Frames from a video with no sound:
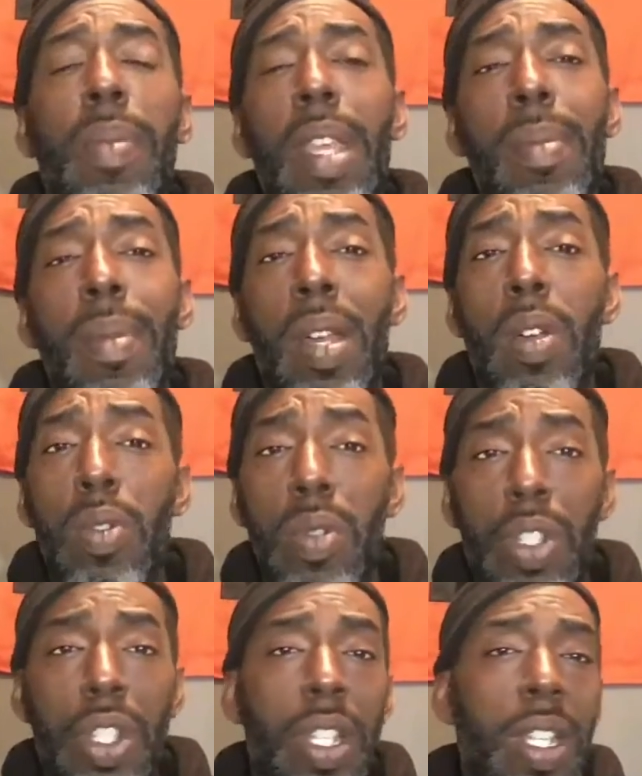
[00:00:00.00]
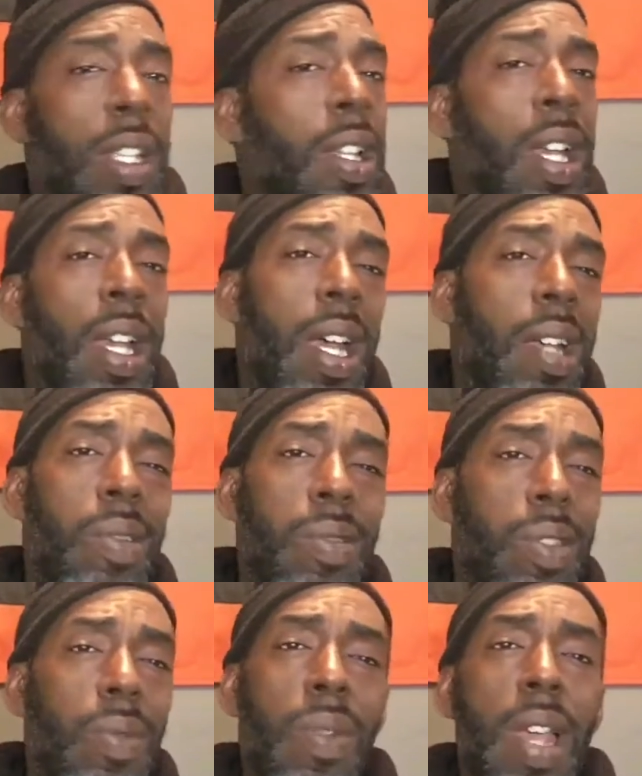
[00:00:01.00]
make my own shit, it
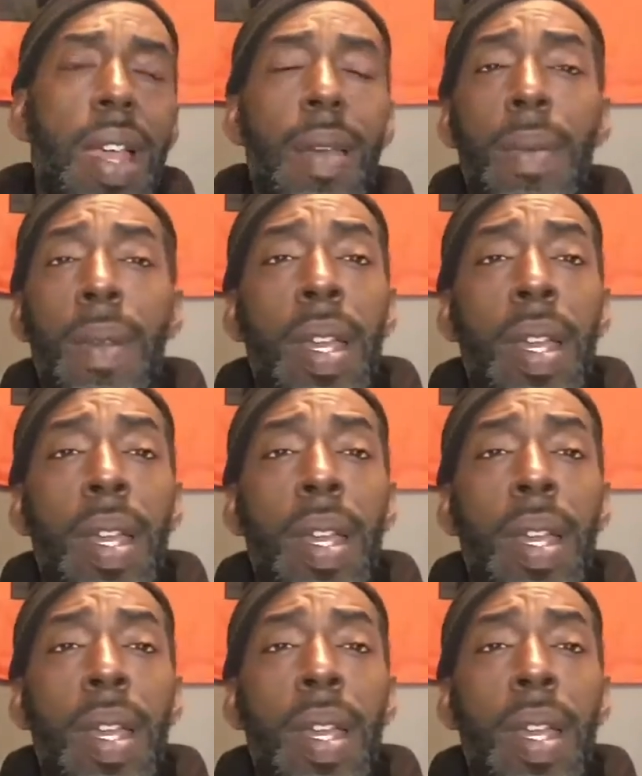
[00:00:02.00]
was a wrap.